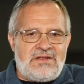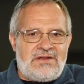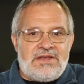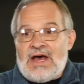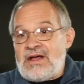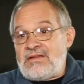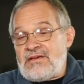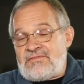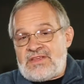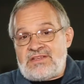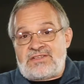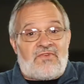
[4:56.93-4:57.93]
None of
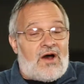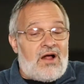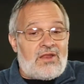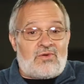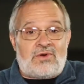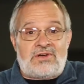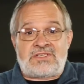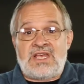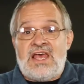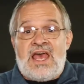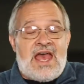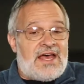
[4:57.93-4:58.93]
his followers
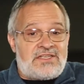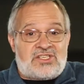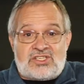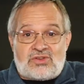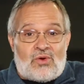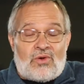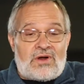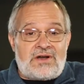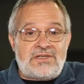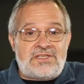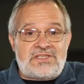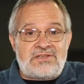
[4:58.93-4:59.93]
had
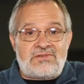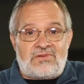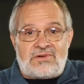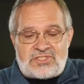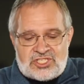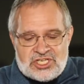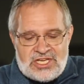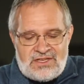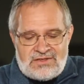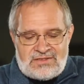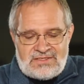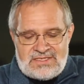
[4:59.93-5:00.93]
swords,
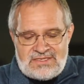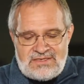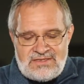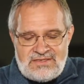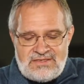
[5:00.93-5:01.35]
shields.